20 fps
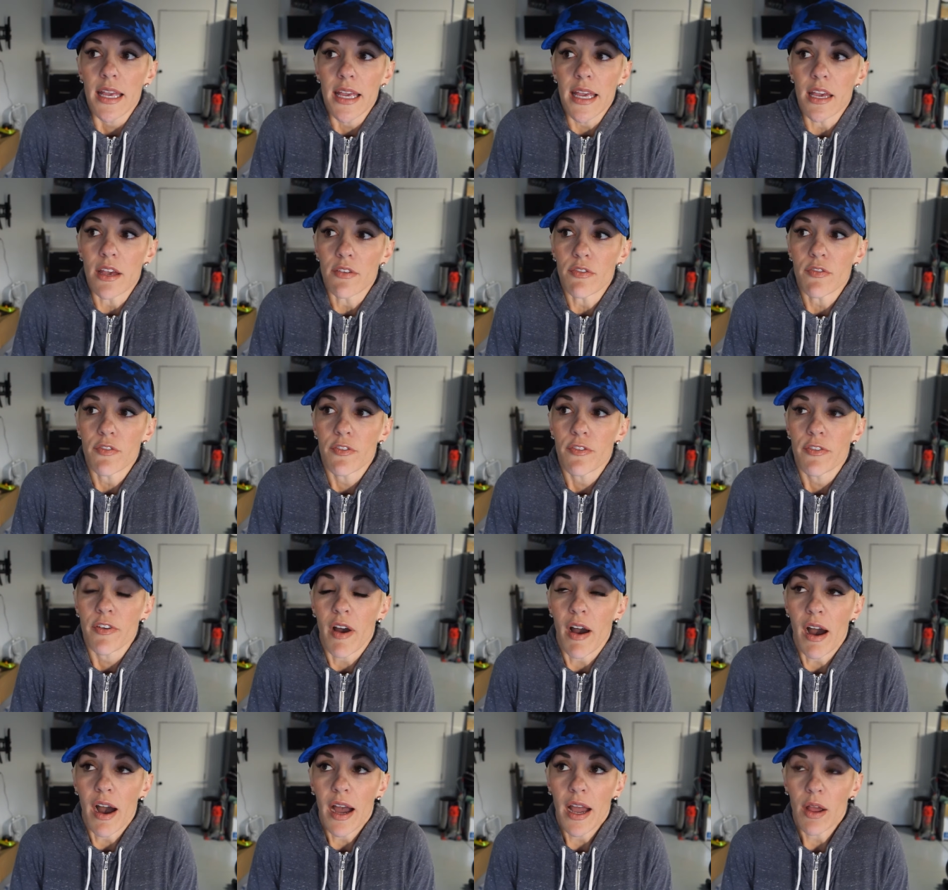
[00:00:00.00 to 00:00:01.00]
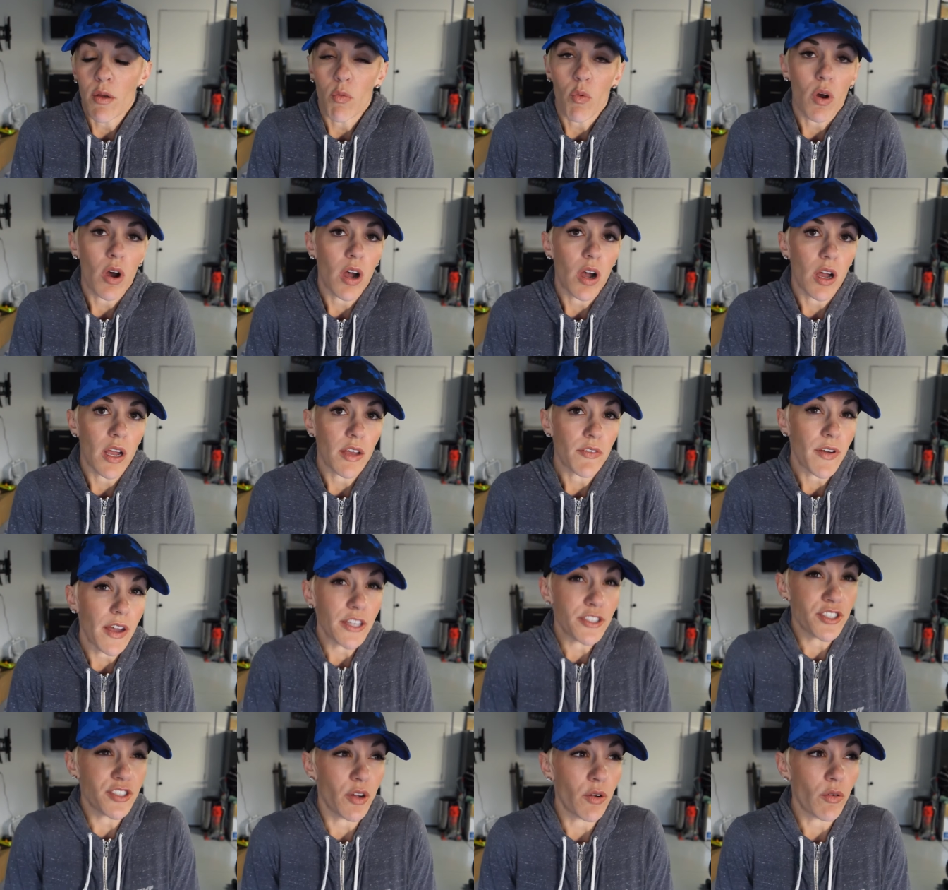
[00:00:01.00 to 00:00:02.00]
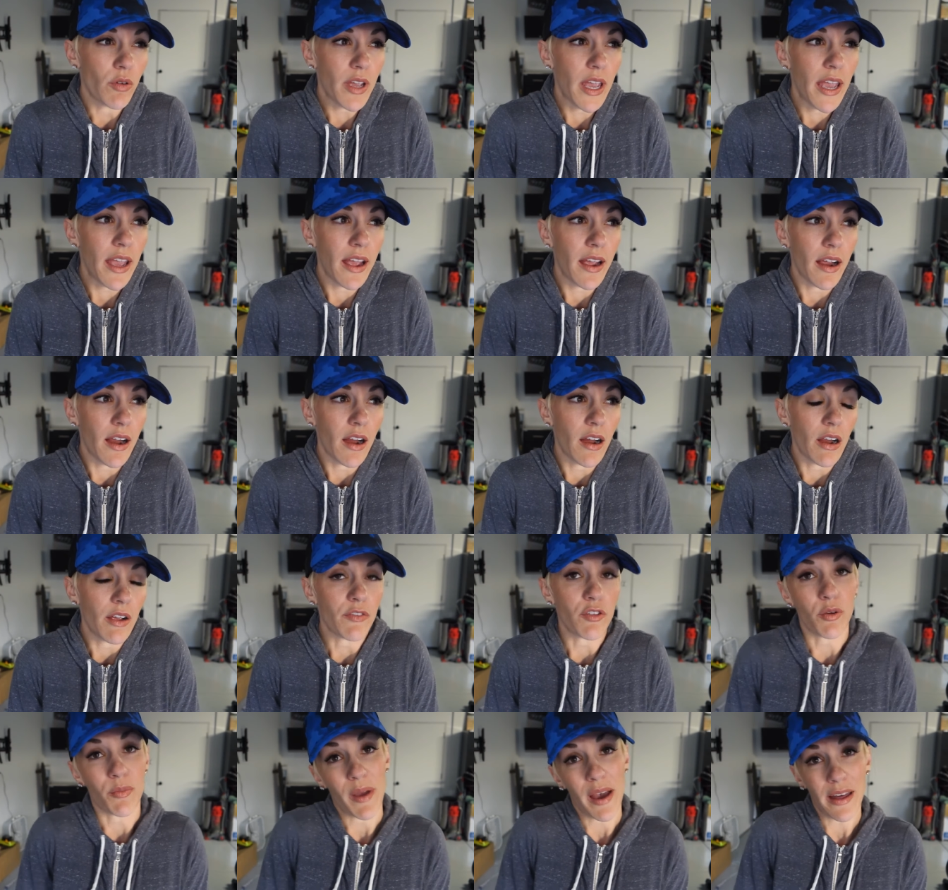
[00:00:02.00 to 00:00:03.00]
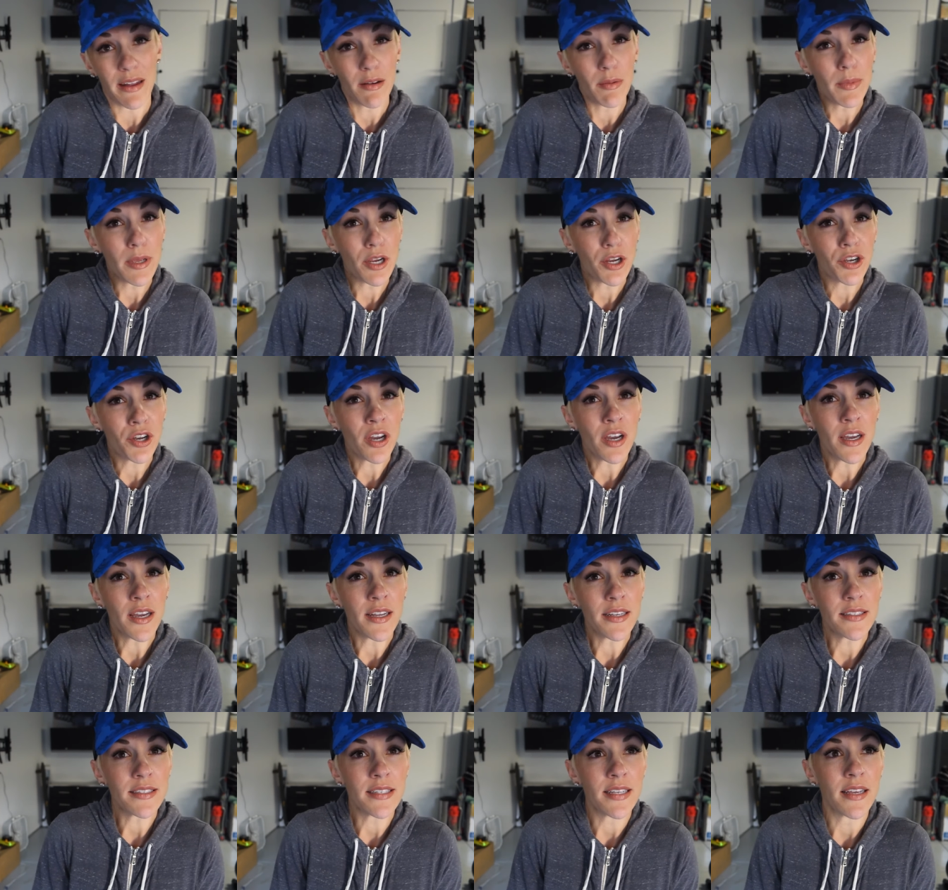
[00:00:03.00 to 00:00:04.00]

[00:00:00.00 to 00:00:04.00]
if I want, if I don't care if you're mad at me or not,